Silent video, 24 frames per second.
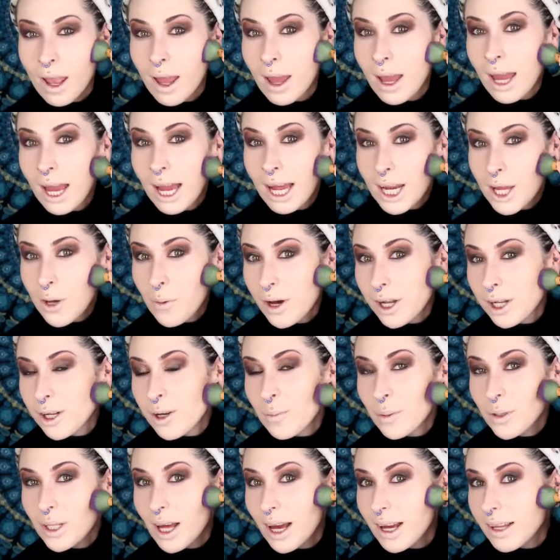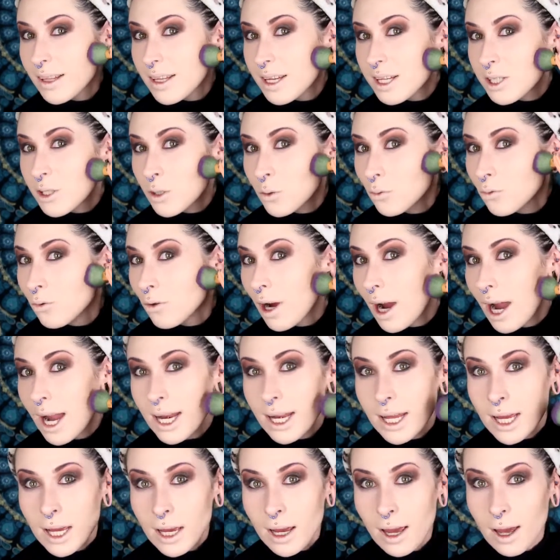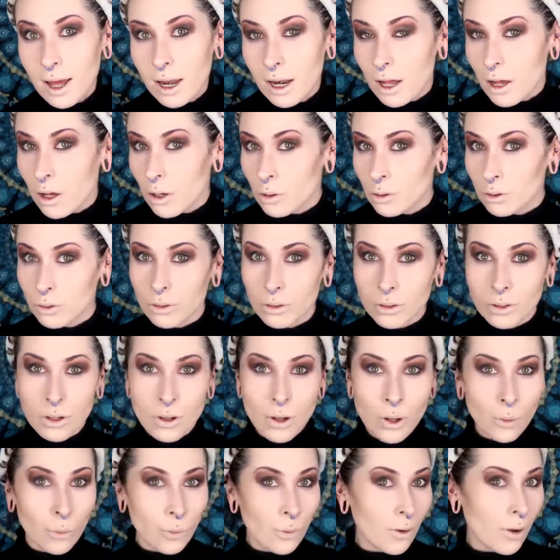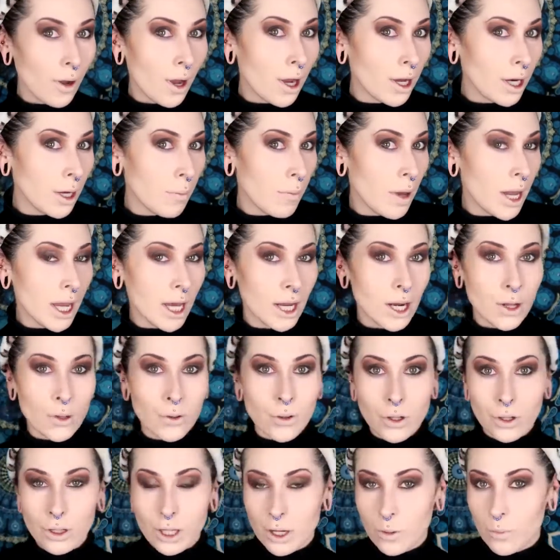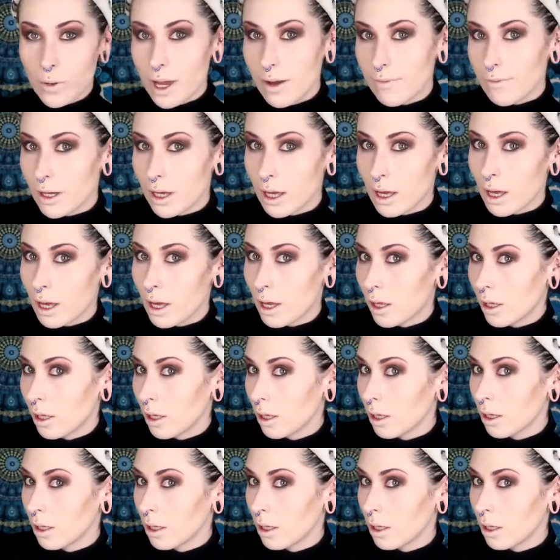And you want to apply this right in. We're kind of making it look like we have a